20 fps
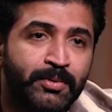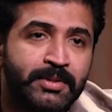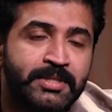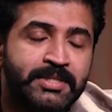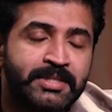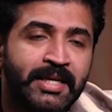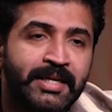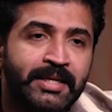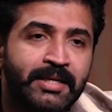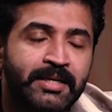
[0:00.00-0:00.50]

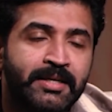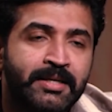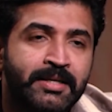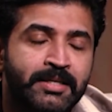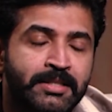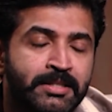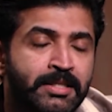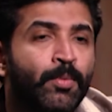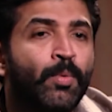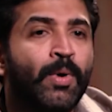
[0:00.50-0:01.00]
it's like
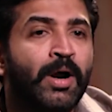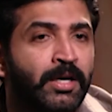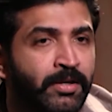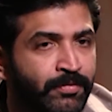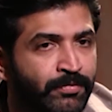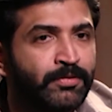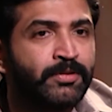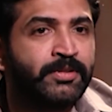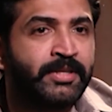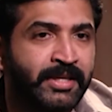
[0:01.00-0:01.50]
it's a
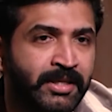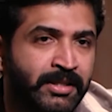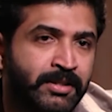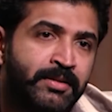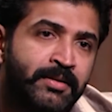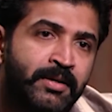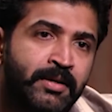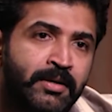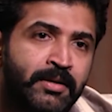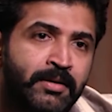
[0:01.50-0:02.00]
wonderful thing
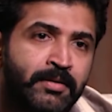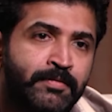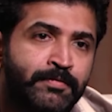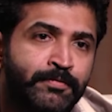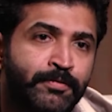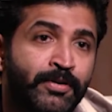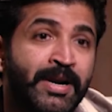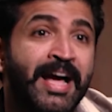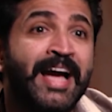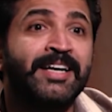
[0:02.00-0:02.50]

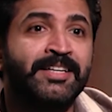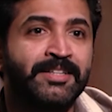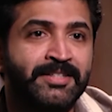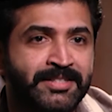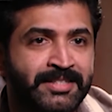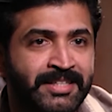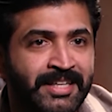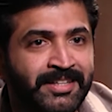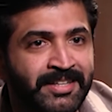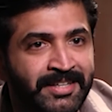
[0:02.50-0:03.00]
for
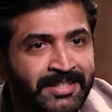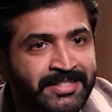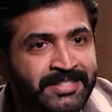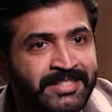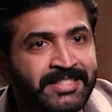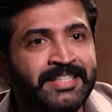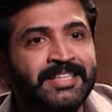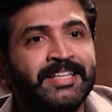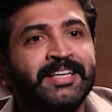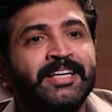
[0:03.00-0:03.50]
actors like us,
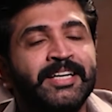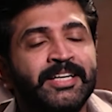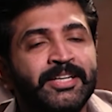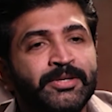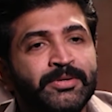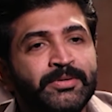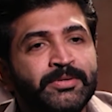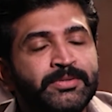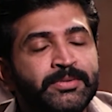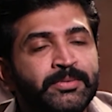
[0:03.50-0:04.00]

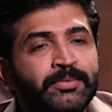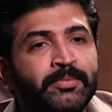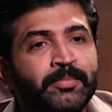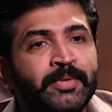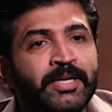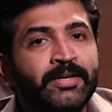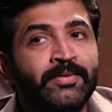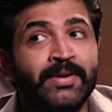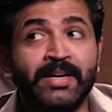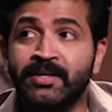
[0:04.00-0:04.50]
you know, to
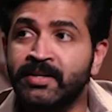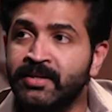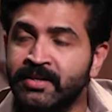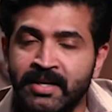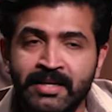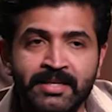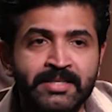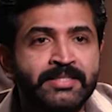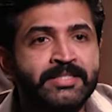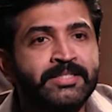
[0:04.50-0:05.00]
be
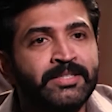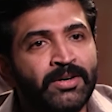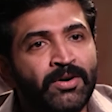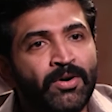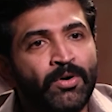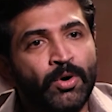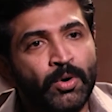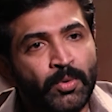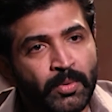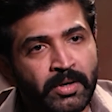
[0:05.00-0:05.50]
recognized
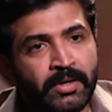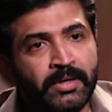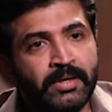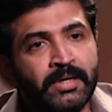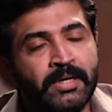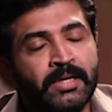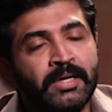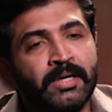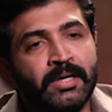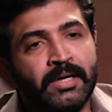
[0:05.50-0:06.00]
all over
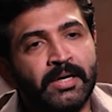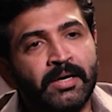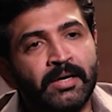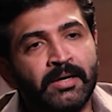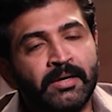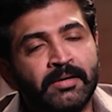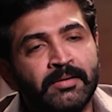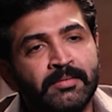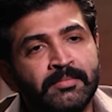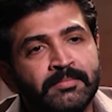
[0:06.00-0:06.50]

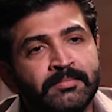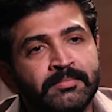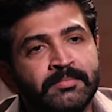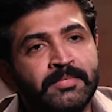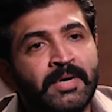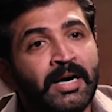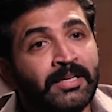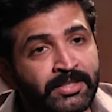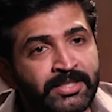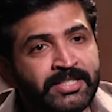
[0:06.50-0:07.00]

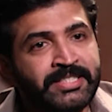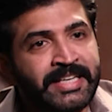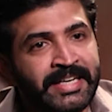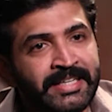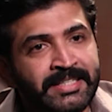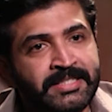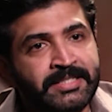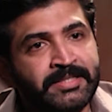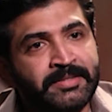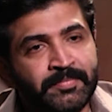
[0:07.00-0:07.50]
other
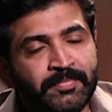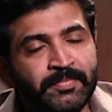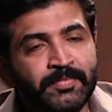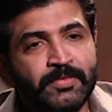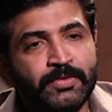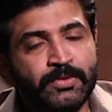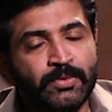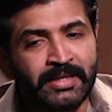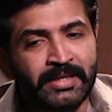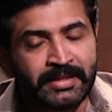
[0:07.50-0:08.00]
states.
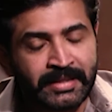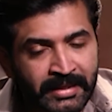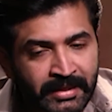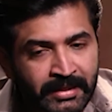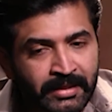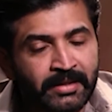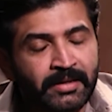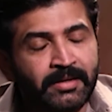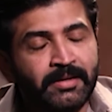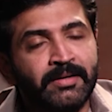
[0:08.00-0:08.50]
So I
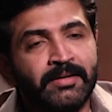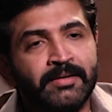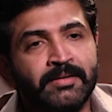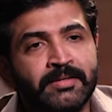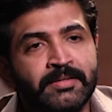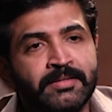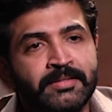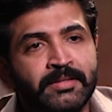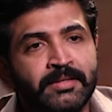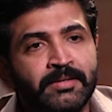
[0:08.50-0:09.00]
think
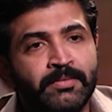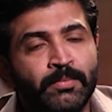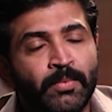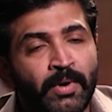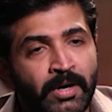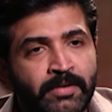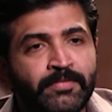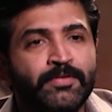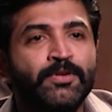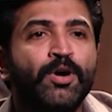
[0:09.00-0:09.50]
it's a
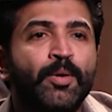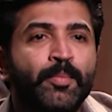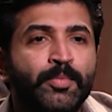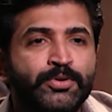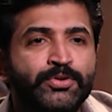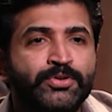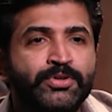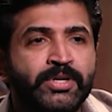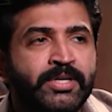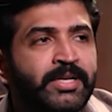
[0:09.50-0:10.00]
wonderful
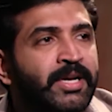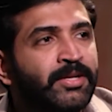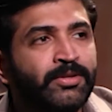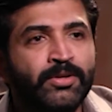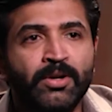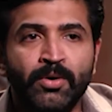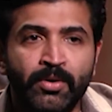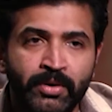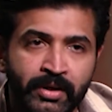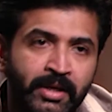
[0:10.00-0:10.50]
opportunity. I
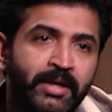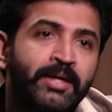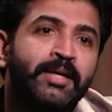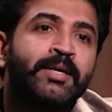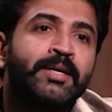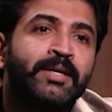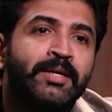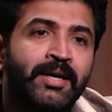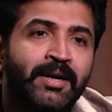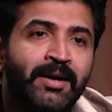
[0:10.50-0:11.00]
thought okay,
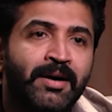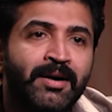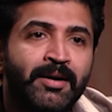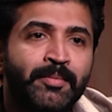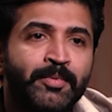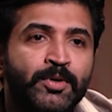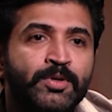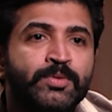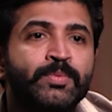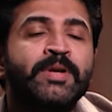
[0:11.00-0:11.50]

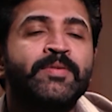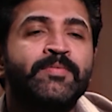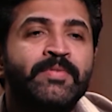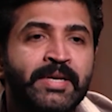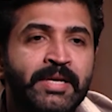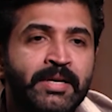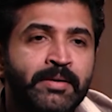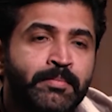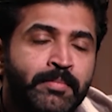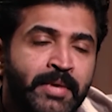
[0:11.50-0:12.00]
because when
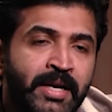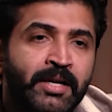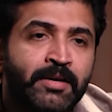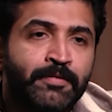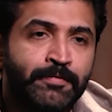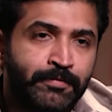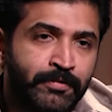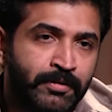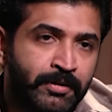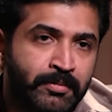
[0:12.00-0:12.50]
we make
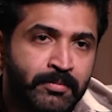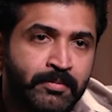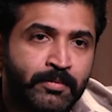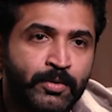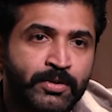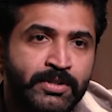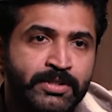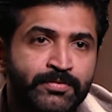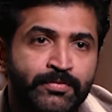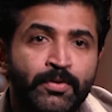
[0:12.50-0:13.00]
a film
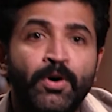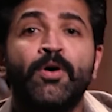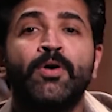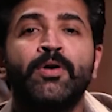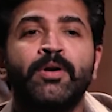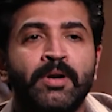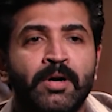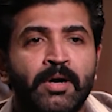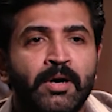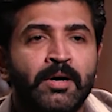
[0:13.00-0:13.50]
which is
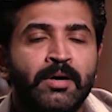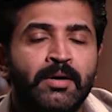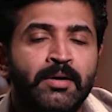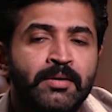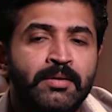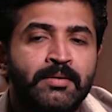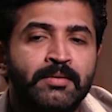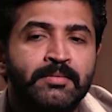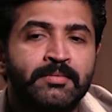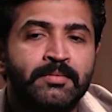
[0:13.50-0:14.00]
for
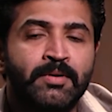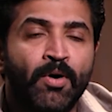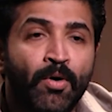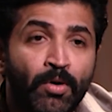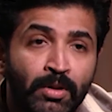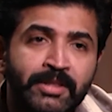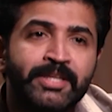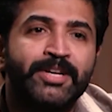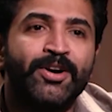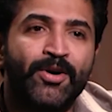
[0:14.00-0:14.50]

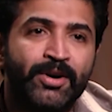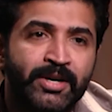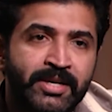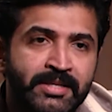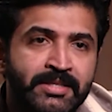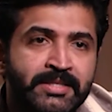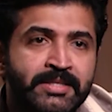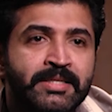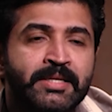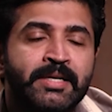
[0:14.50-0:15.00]
all the
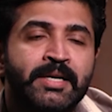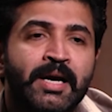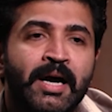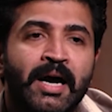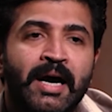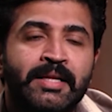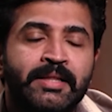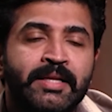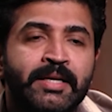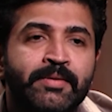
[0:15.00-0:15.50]
audience,
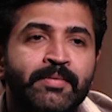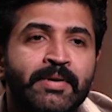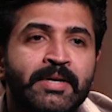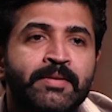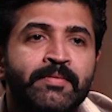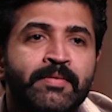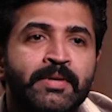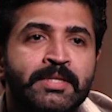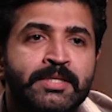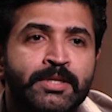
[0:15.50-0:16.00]
I think
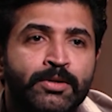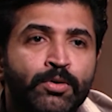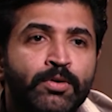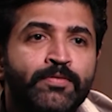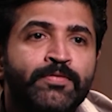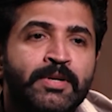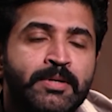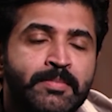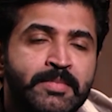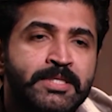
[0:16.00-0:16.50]
when it's a
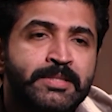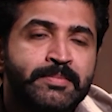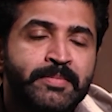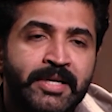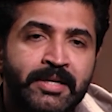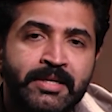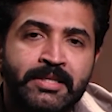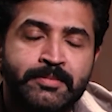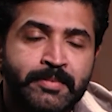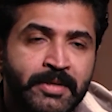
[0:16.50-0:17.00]
good film is
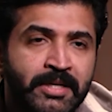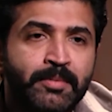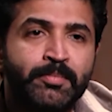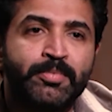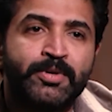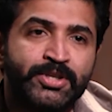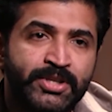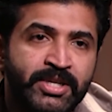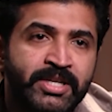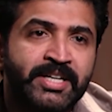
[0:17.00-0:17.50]
made, it's been
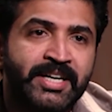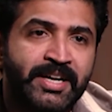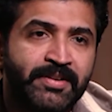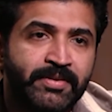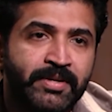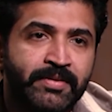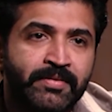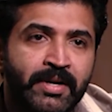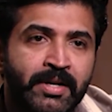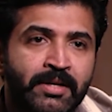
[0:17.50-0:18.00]

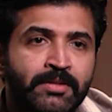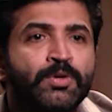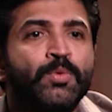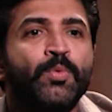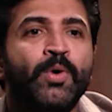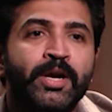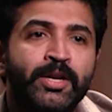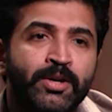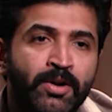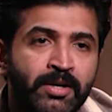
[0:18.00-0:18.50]
appreciated everywhere, so
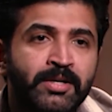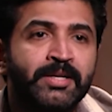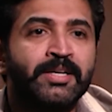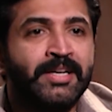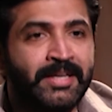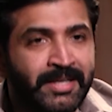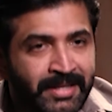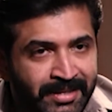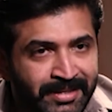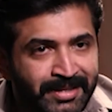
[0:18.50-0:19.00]
why not
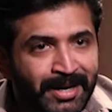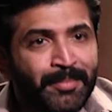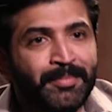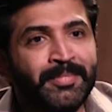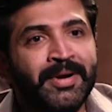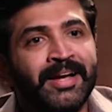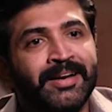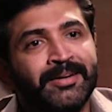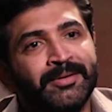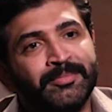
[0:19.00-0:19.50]
come
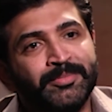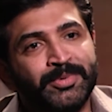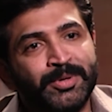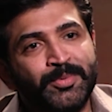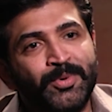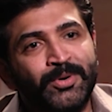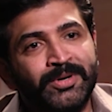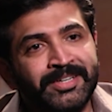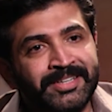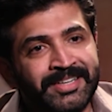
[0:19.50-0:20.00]
and
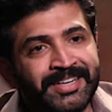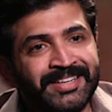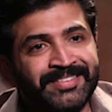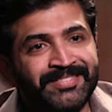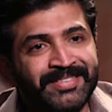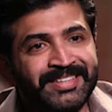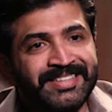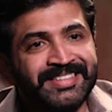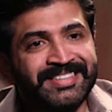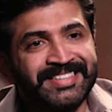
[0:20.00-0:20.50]
promote it
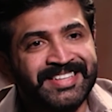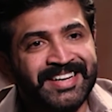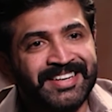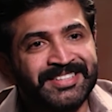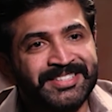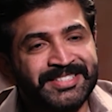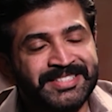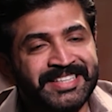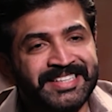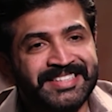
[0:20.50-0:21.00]
even in the
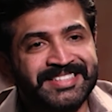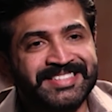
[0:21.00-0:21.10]
other states.